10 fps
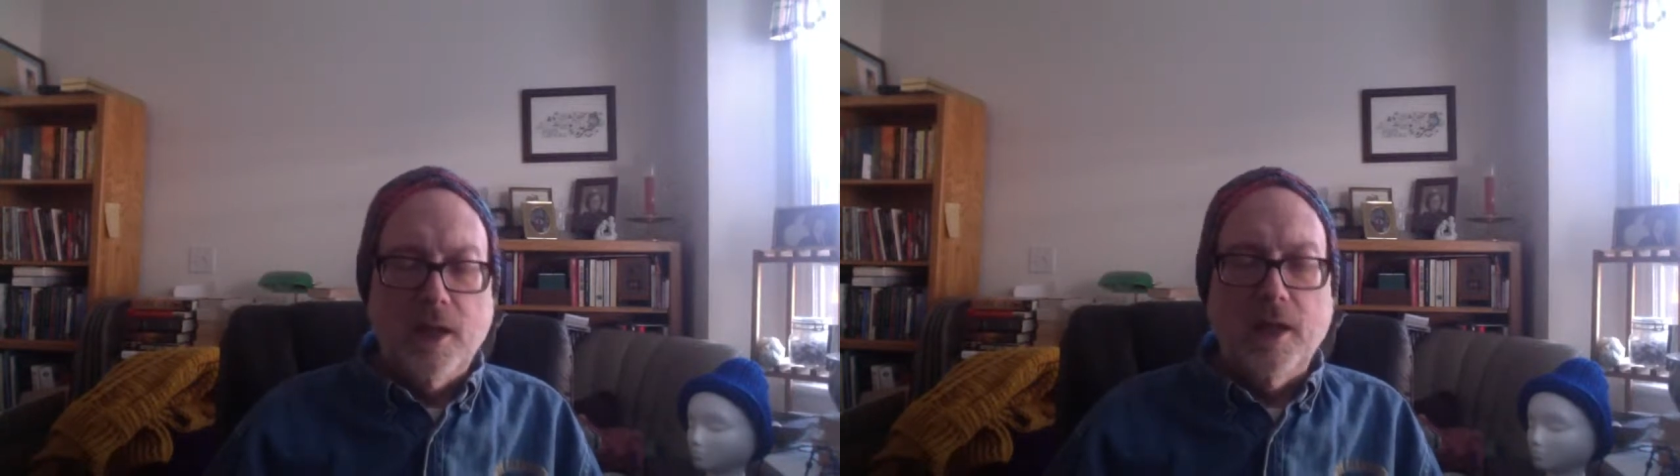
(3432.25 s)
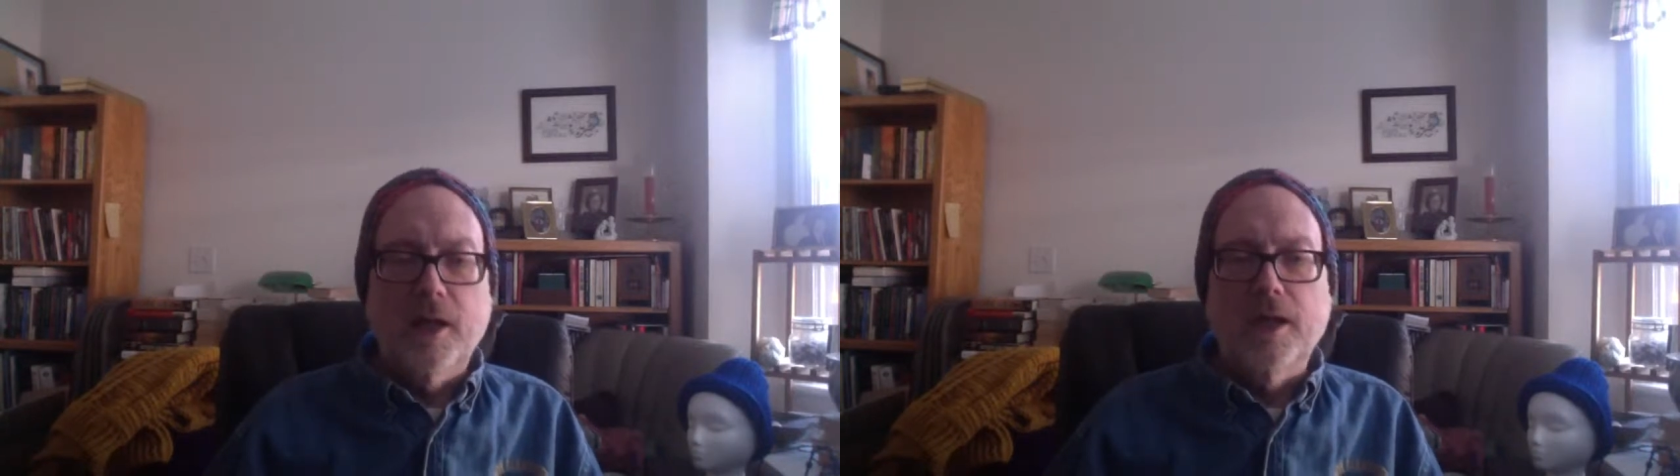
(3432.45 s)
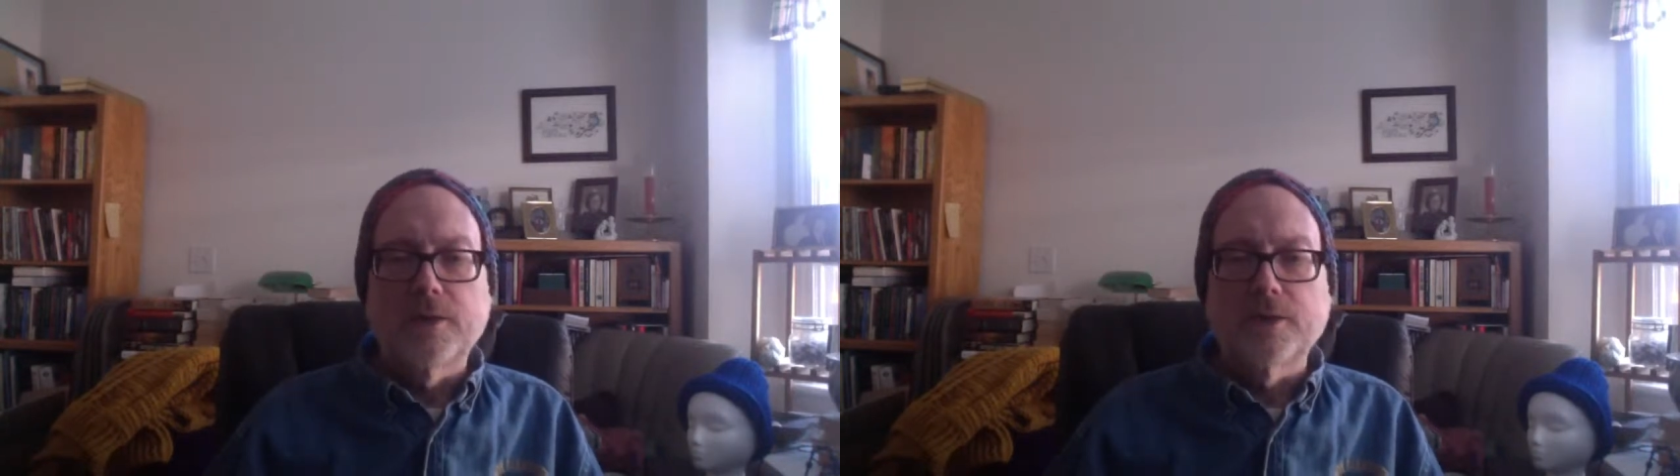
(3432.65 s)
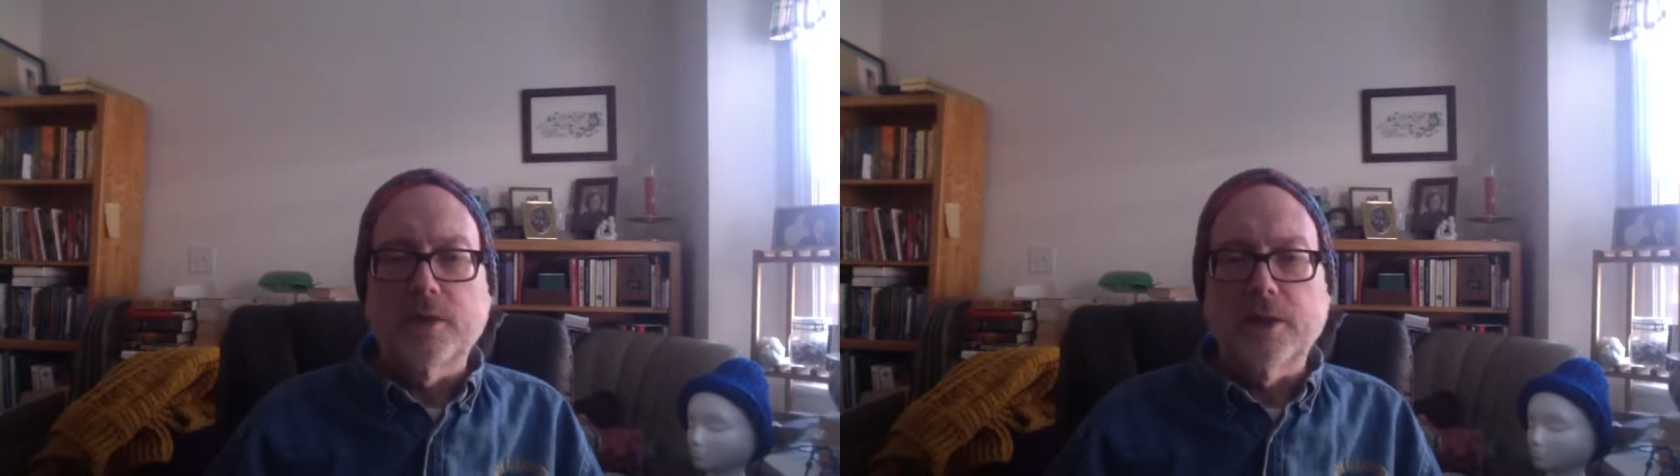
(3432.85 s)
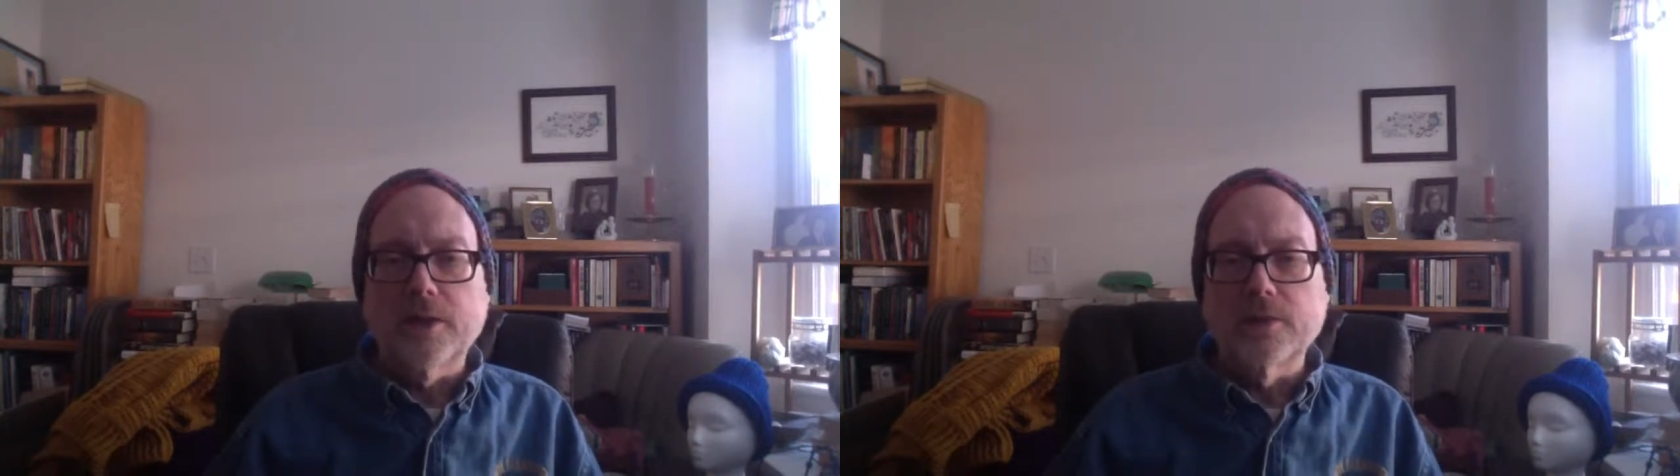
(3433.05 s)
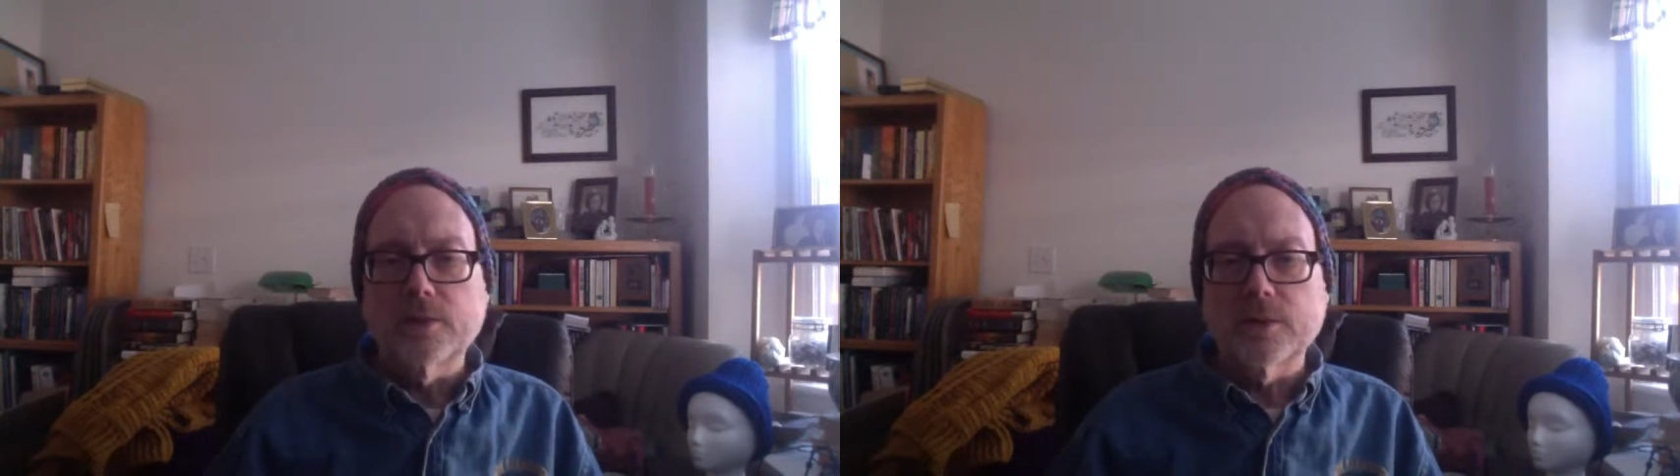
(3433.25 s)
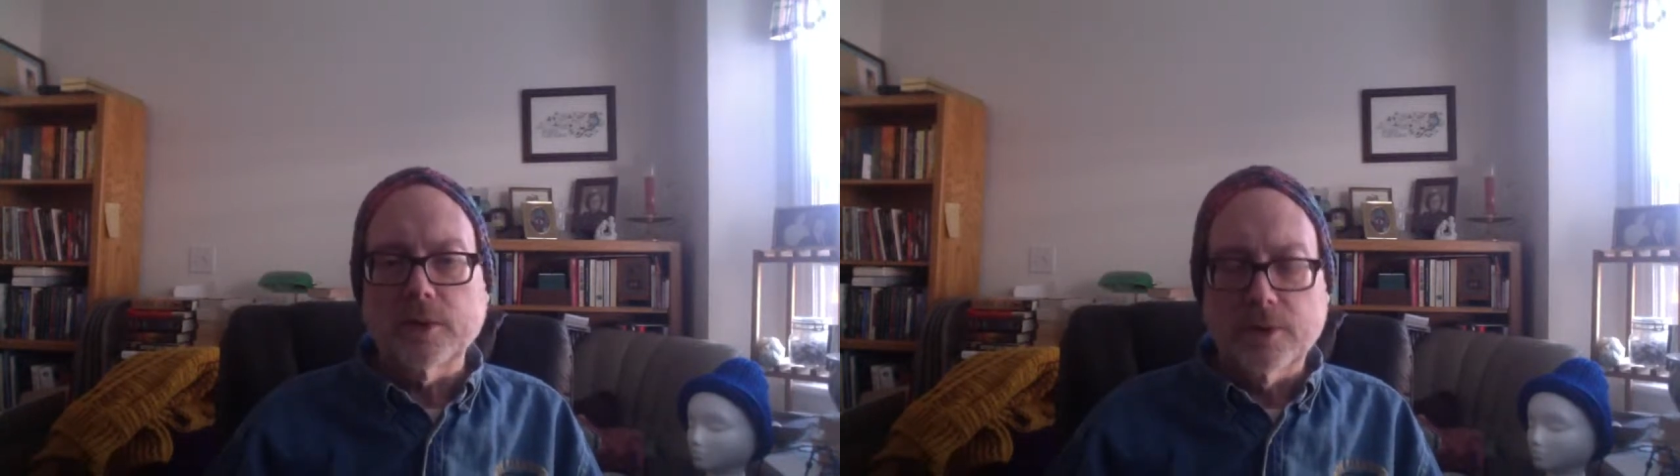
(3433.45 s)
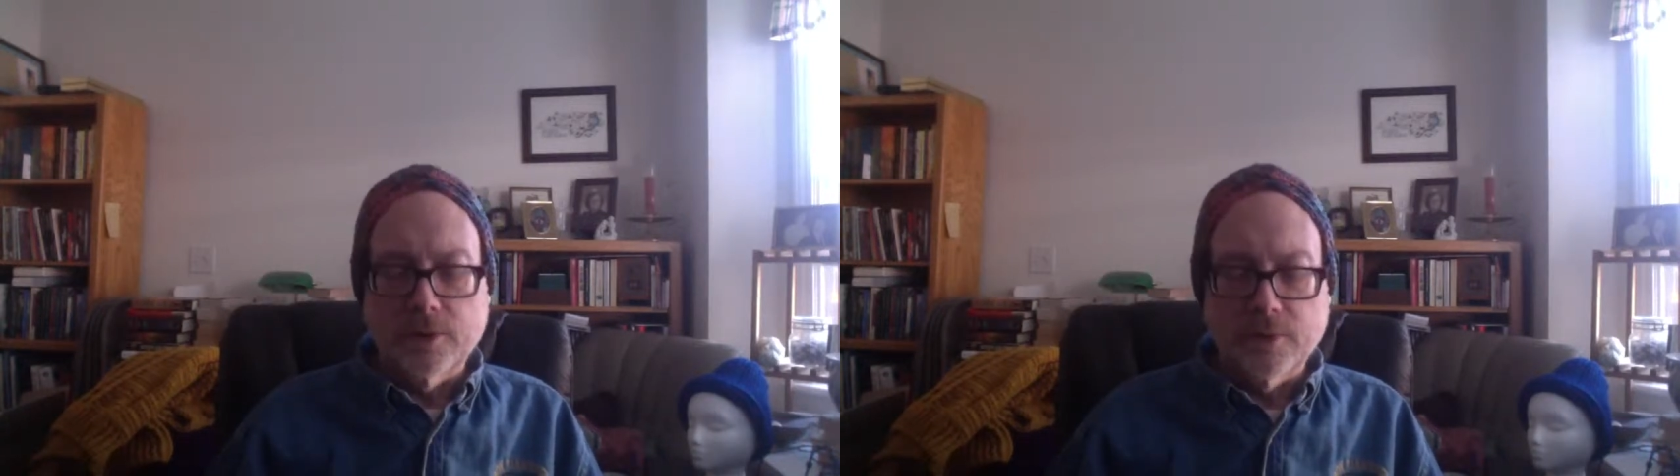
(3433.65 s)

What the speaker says: and I usually get